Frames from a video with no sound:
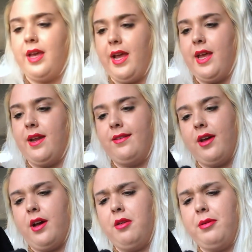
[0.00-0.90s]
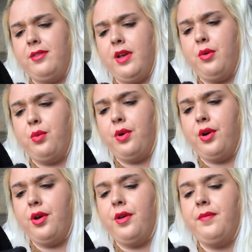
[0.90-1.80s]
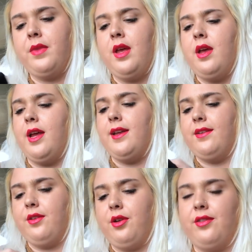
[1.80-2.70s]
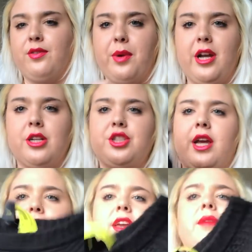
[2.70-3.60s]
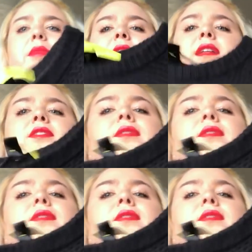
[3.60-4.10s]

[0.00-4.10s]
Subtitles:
and it's 100% wool. It needs a little sweater shaving, but that's